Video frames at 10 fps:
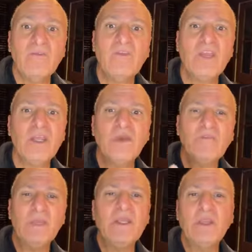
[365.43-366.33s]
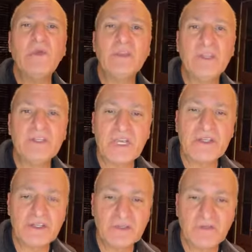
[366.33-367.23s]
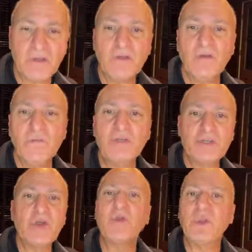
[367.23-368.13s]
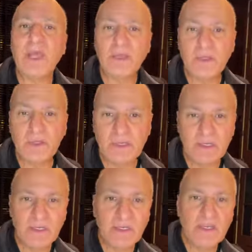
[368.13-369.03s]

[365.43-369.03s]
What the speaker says: Video of me doing the injections, video of me showing you how to do it.